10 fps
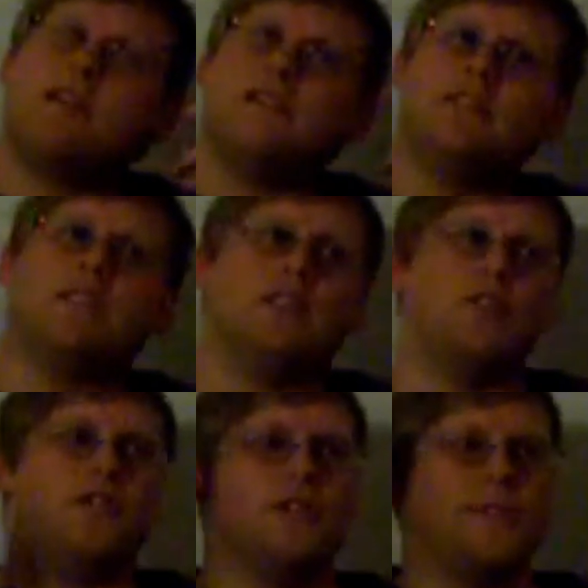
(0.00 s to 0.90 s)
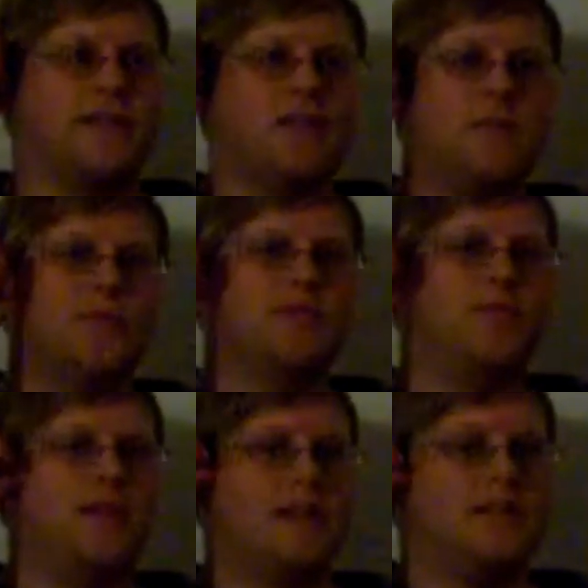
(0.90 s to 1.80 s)
They should just learn to respect other people's
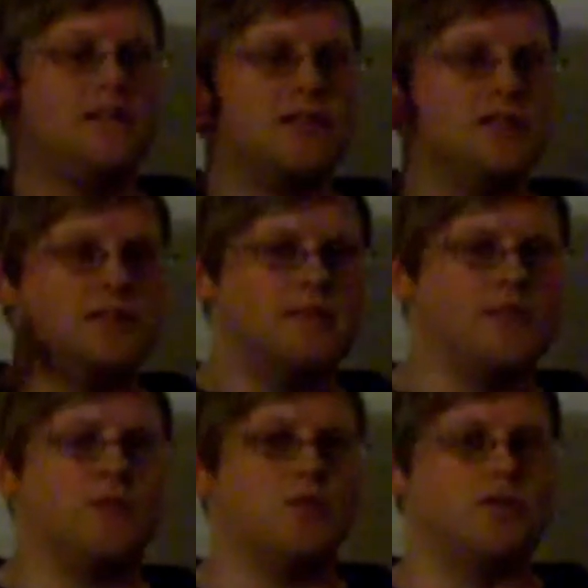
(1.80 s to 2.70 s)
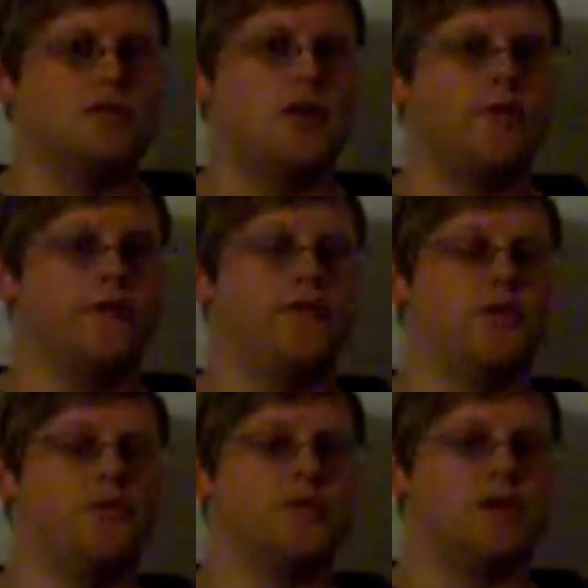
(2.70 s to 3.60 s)
opinions, because, of course, all
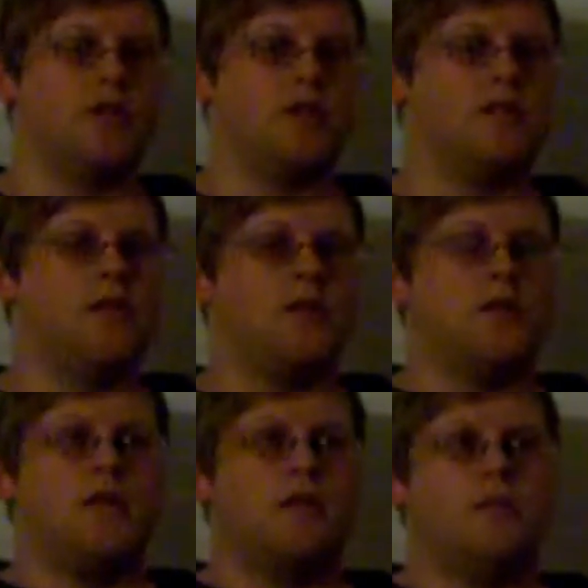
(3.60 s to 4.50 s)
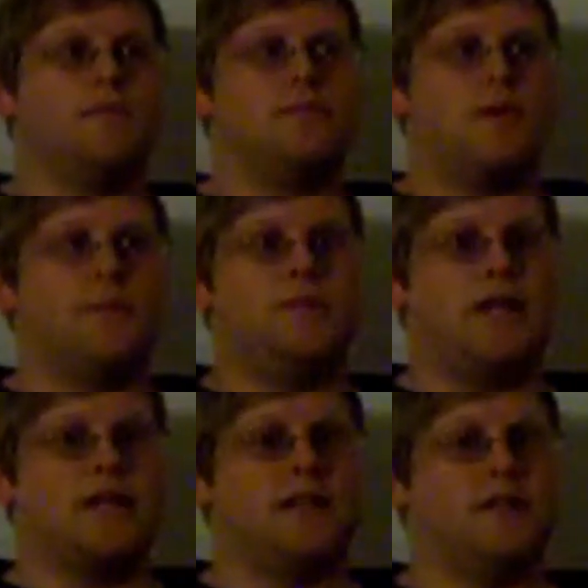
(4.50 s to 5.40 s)
reviews are
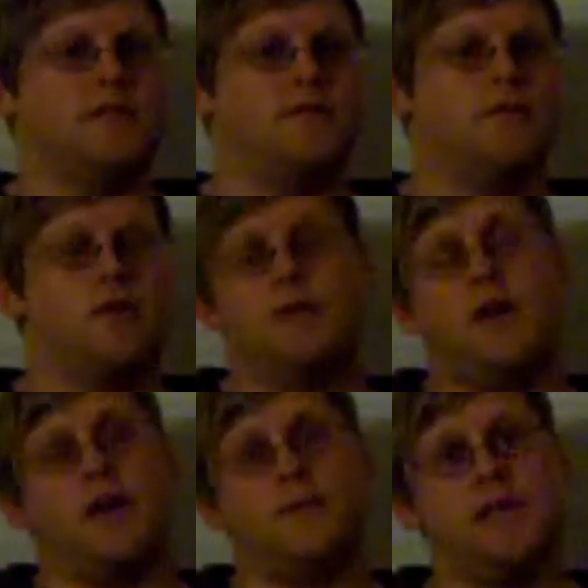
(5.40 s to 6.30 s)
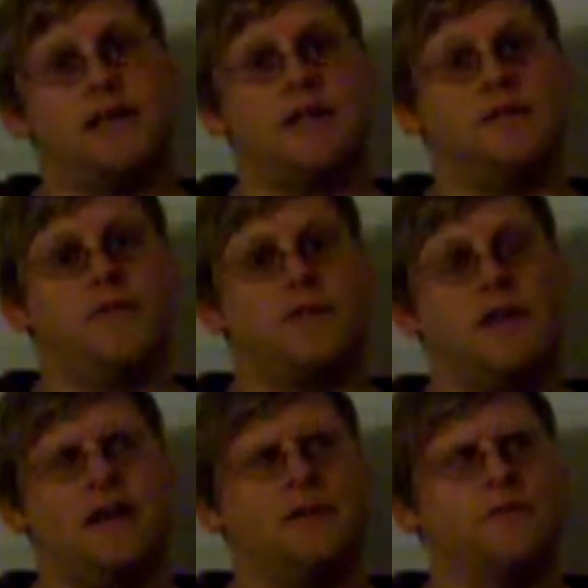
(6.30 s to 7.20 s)
objective, or non-objective,
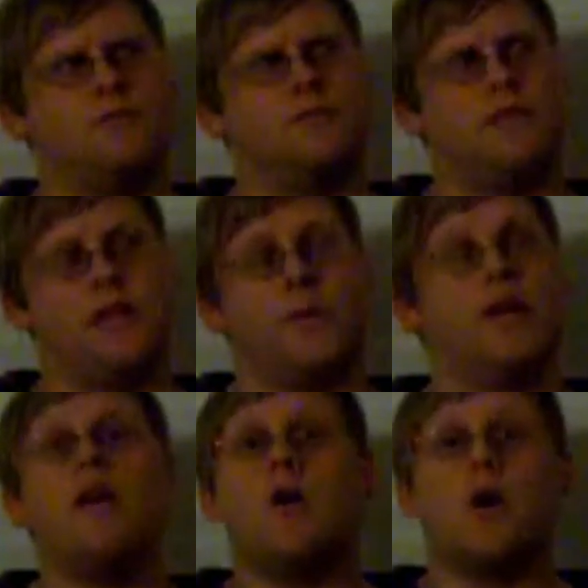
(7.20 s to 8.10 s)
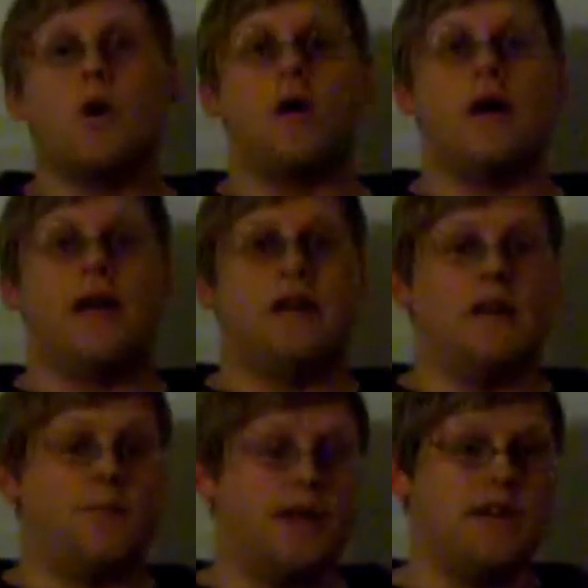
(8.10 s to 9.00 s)
kind of, either way, and
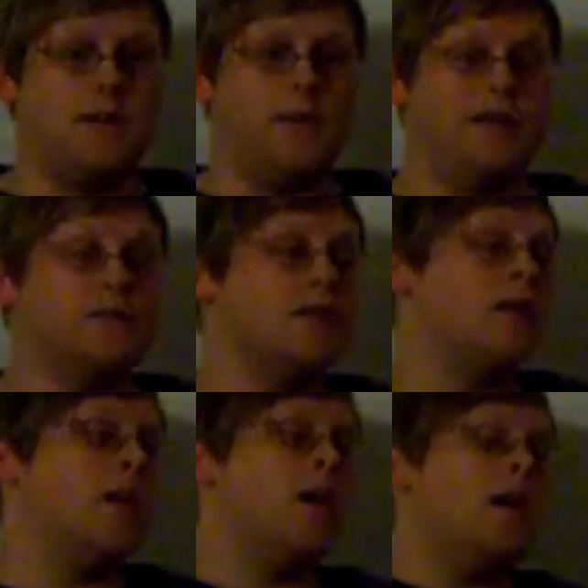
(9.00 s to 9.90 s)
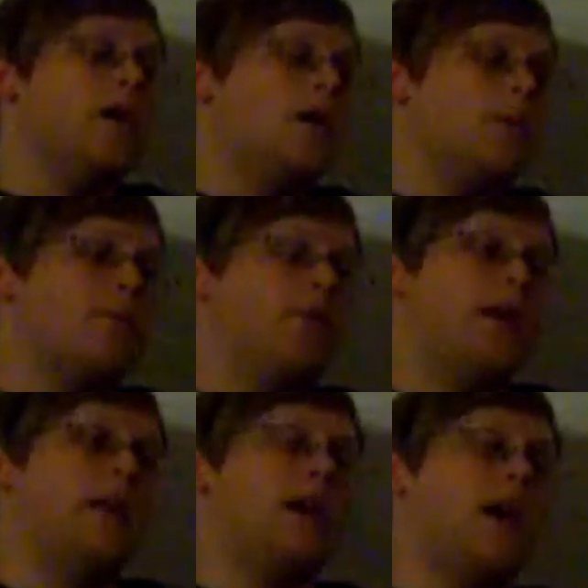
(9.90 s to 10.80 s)
opinion-based.
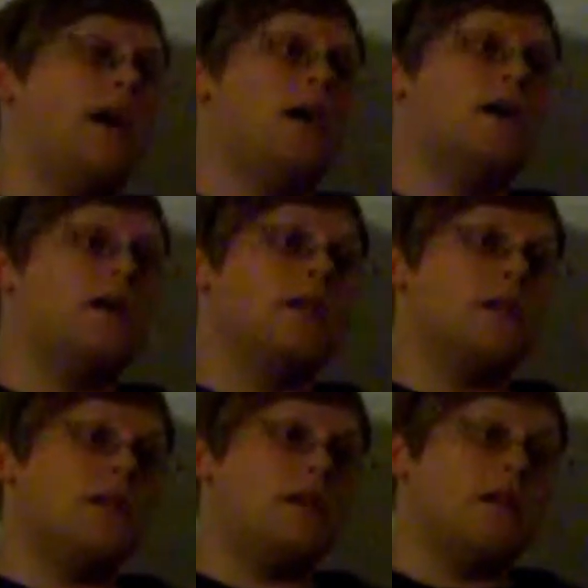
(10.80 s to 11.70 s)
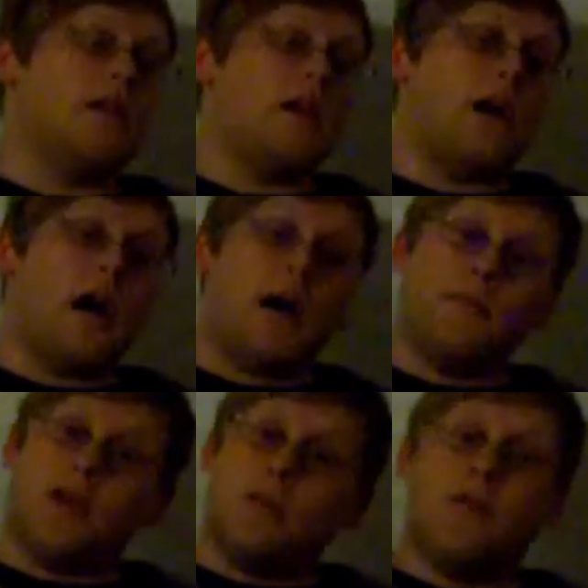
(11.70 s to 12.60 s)
But
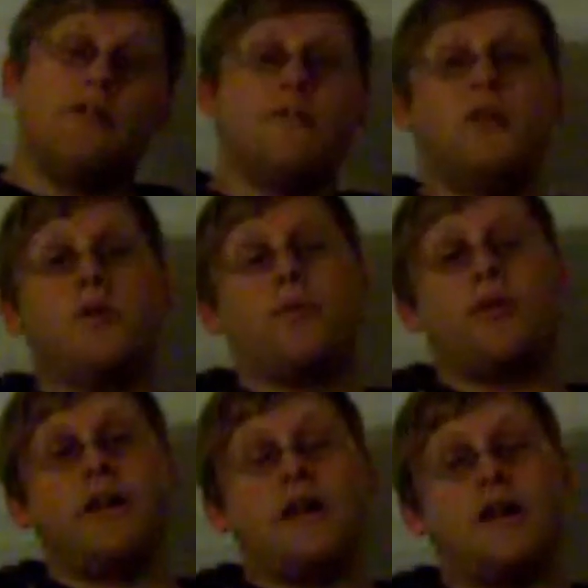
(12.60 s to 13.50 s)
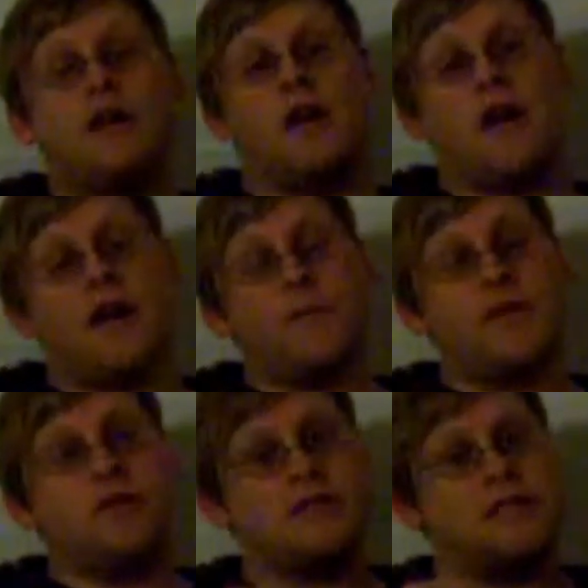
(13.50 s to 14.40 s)
I'm going to be reviewing Brink. I got
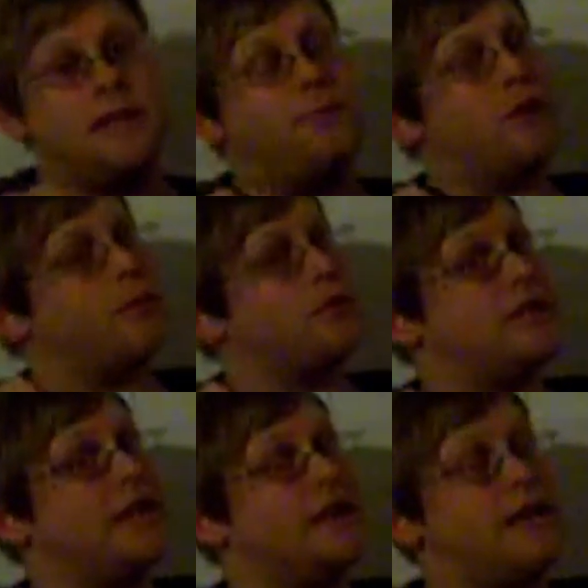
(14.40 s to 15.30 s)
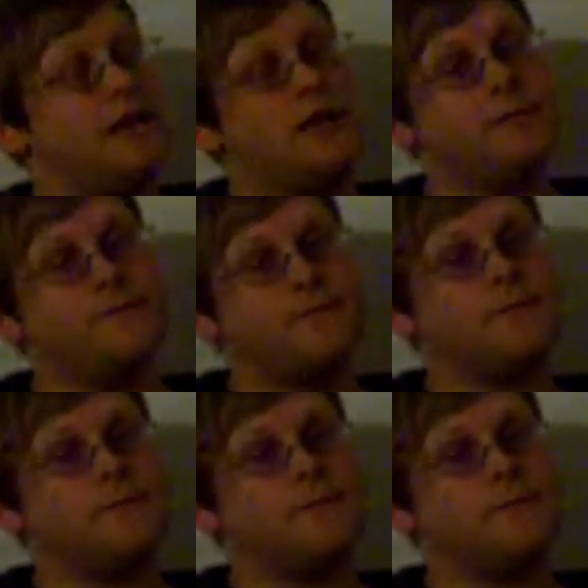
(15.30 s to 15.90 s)
my trusty purple jacket here.